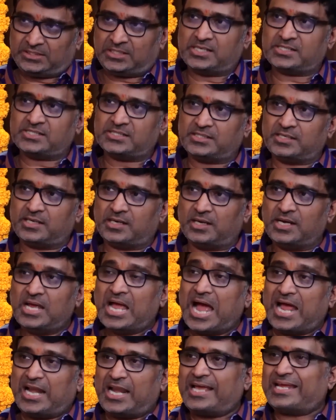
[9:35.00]
does it, yeah.
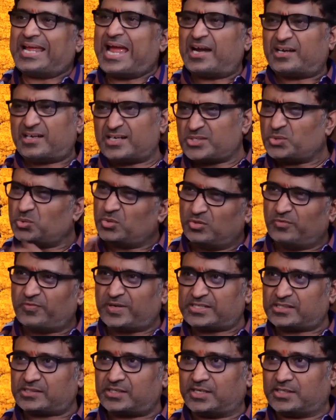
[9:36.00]
I like actors who do
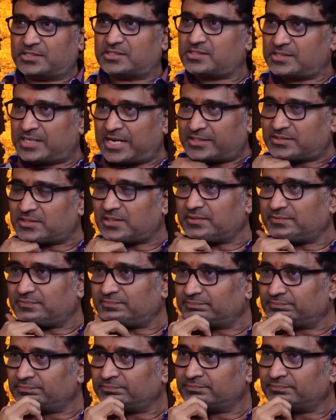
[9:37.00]
first takes, actually.